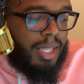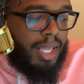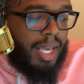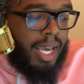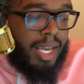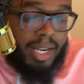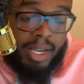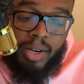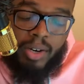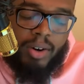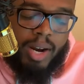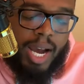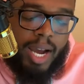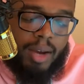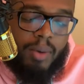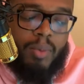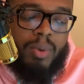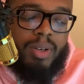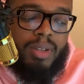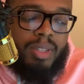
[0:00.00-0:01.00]
and
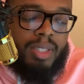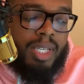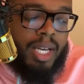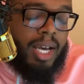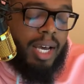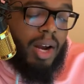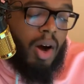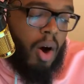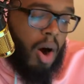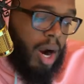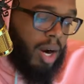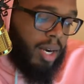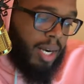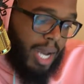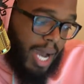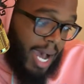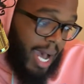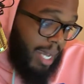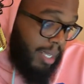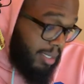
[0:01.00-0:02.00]
interact with that are
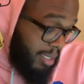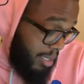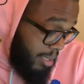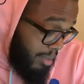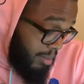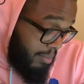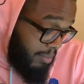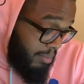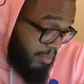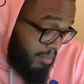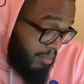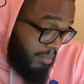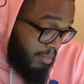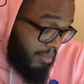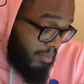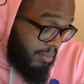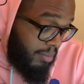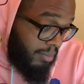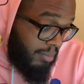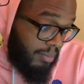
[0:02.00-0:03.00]
not
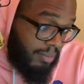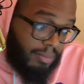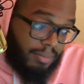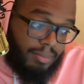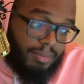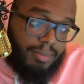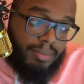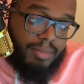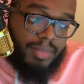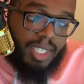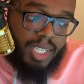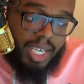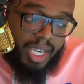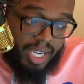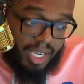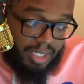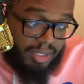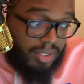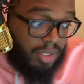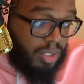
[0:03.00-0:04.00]

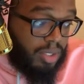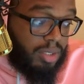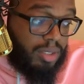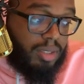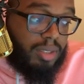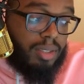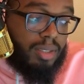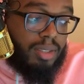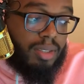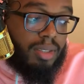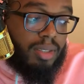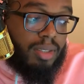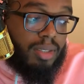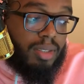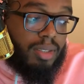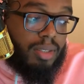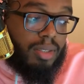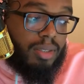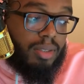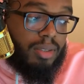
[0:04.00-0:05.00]
Cancers,
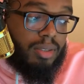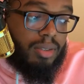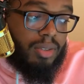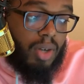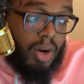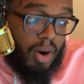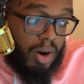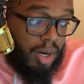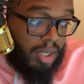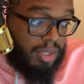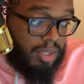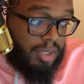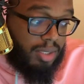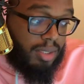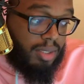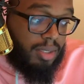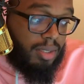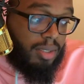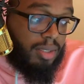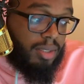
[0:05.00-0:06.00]

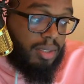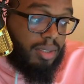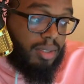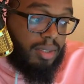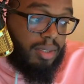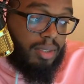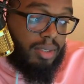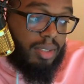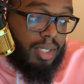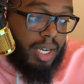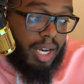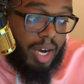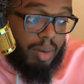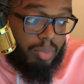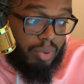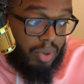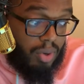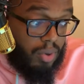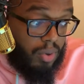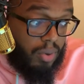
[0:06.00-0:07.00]
Tauruses,
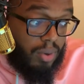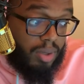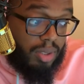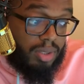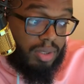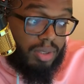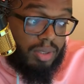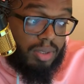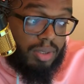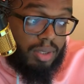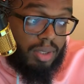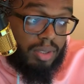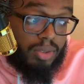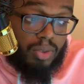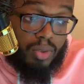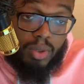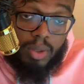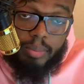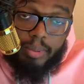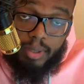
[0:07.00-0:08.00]
Capricorns, or
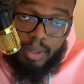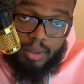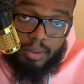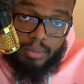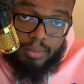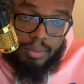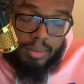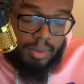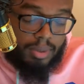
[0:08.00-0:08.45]
Scorpios.